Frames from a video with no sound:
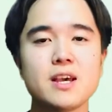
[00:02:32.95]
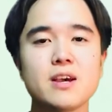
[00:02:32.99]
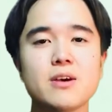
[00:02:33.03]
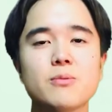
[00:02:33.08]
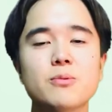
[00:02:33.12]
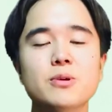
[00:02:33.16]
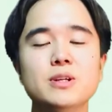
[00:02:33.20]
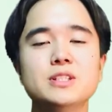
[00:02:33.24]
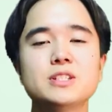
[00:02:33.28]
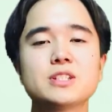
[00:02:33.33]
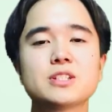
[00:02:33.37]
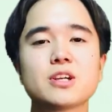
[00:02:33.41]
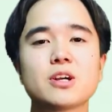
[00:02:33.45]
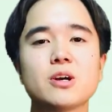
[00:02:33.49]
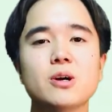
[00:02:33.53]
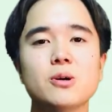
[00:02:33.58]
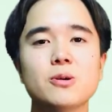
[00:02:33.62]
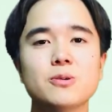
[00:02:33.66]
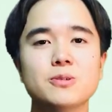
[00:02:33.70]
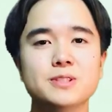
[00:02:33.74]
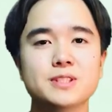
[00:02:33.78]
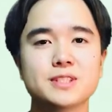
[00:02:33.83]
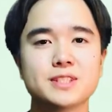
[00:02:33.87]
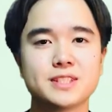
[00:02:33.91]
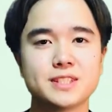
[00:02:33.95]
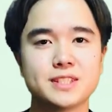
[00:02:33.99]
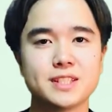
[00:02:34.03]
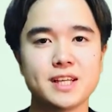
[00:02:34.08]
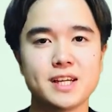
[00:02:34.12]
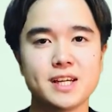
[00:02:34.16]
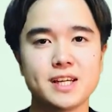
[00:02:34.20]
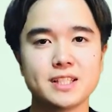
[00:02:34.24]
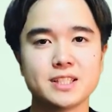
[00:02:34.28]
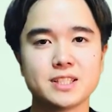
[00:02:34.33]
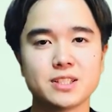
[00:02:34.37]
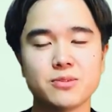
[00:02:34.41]
which
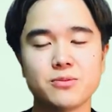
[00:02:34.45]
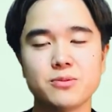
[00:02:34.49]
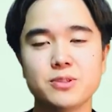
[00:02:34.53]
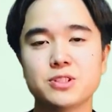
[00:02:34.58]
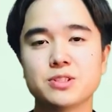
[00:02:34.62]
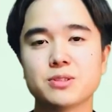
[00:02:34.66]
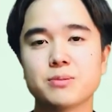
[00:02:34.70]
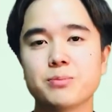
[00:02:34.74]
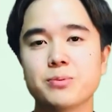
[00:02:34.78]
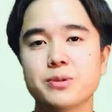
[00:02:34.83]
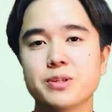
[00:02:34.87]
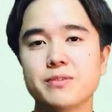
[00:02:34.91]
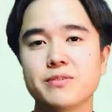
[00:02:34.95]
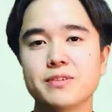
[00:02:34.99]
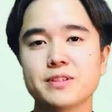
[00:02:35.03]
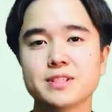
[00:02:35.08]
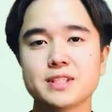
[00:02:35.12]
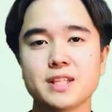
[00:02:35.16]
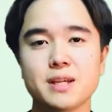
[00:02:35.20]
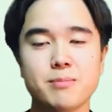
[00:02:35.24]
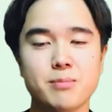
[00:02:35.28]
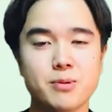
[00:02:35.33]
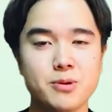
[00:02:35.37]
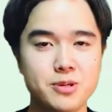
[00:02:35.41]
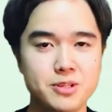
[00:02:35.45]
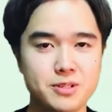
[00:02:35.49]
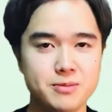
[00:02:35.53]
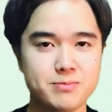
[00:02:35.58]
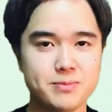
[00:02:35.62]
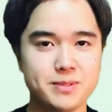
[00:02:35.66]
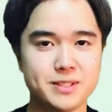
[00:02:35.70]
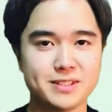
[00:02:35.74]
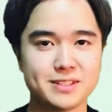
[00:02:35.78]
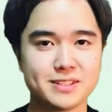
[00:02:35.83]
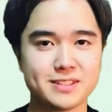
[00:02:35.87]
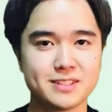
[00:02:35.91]
coincides with your previous
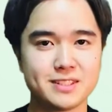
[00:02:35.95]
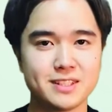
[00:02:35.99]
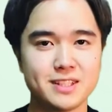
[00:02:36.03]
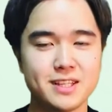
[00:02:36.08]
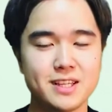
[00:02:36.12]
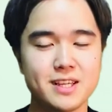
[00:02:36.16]
appointment?